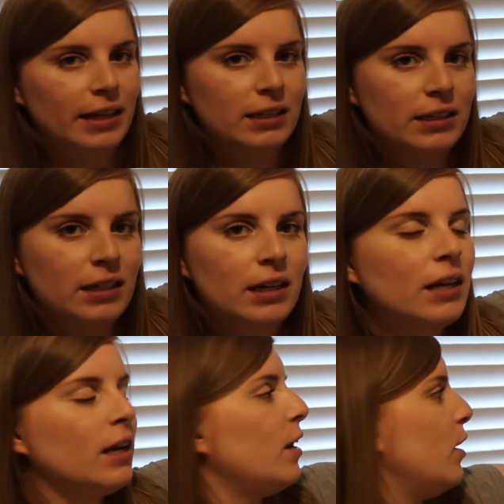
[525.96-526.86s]
this
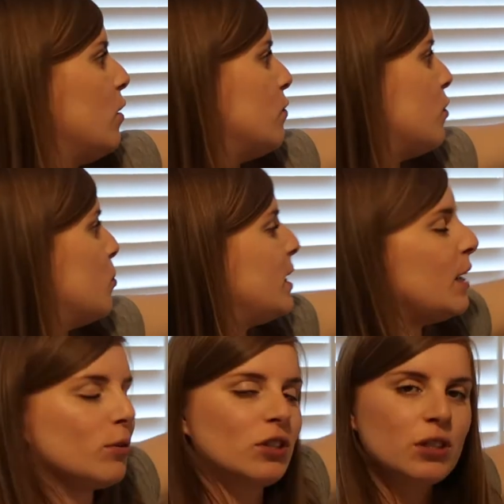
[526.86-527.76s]
from when
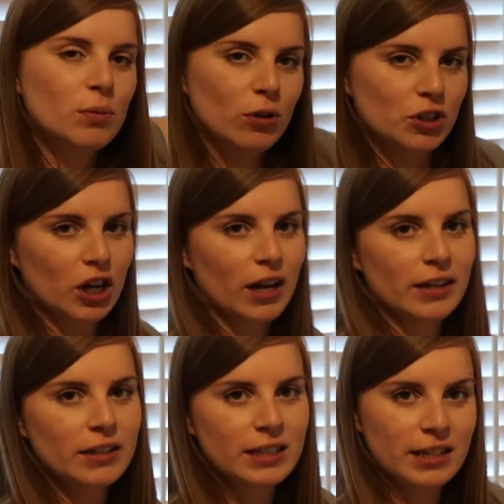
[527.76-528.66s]
he was a small
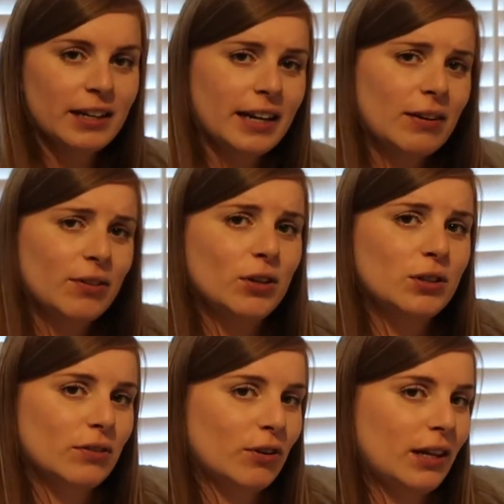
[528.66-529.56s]
child. And never
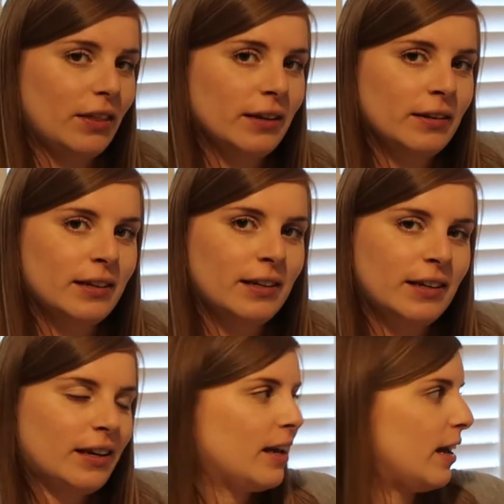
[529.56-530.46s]
used it for anything.
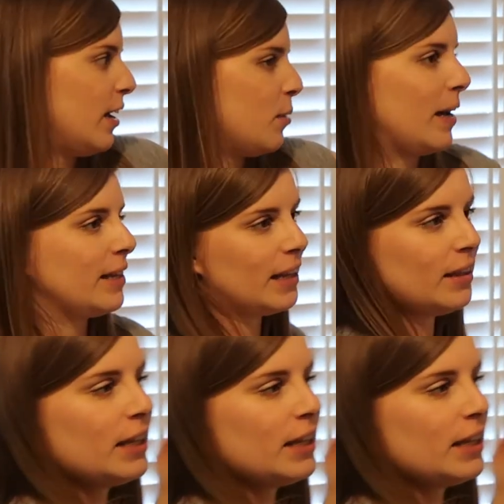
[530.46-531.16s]
And then